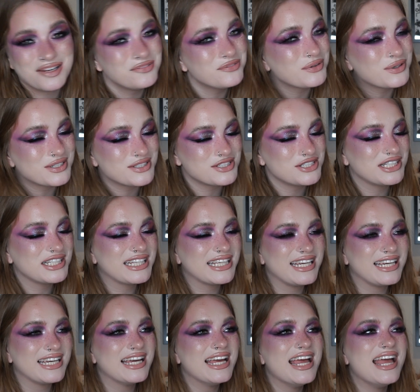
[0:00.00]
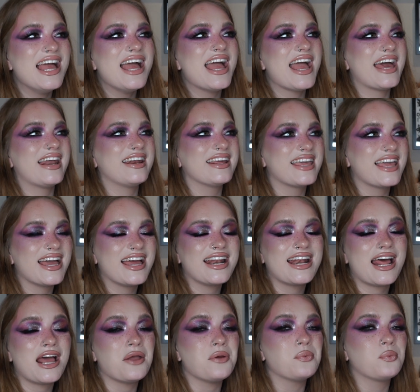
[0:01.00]
unfortunately and again
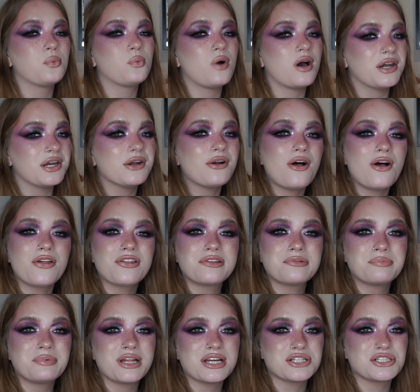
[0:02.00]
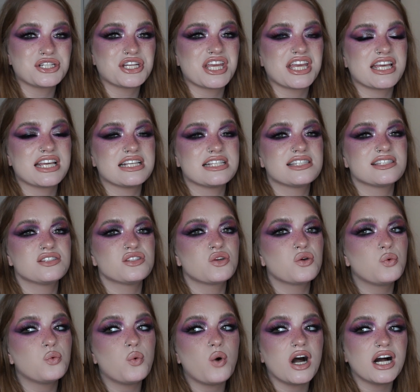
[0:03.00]
I wanted all the blushes the
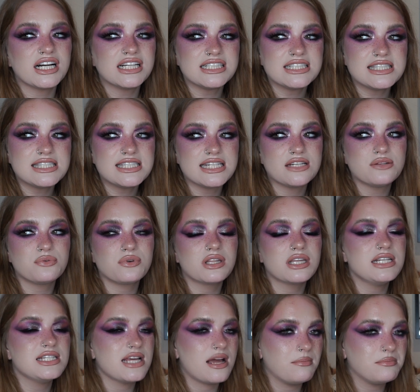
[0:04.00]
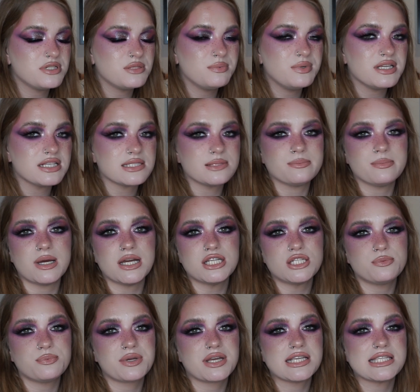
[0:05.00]
quads didn't really tempt me as
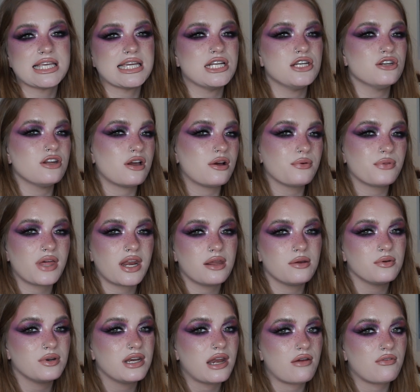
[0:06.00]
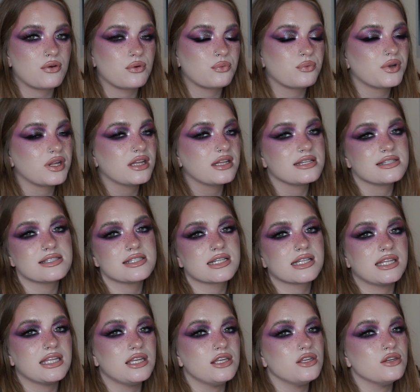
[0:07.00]
much because I know that I would never
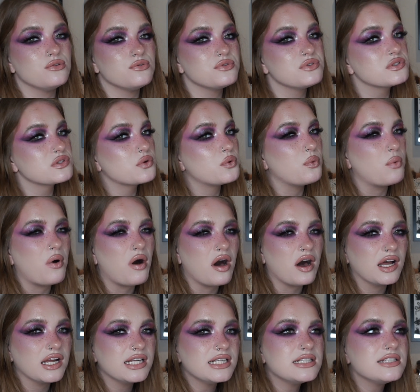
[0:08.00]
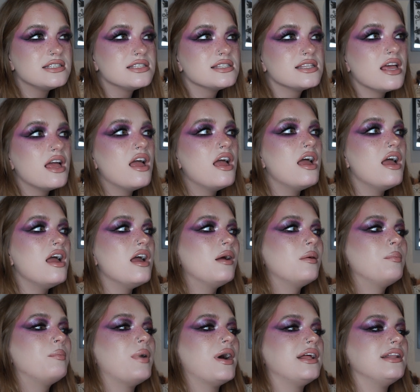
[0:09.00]
realistically use quads
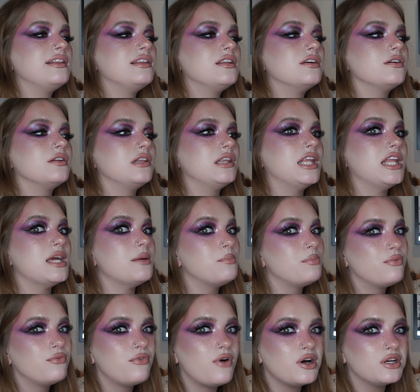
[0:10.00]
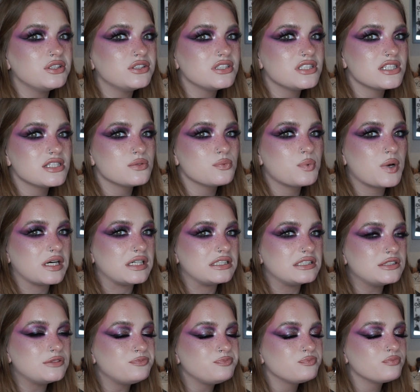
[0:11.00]
but the lip vault as
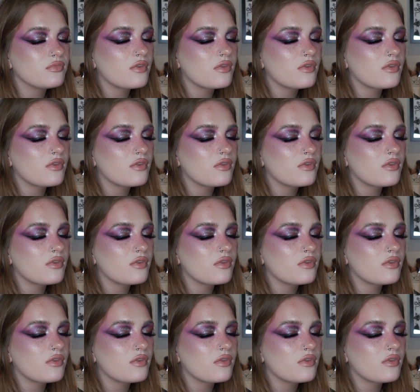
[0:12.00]
well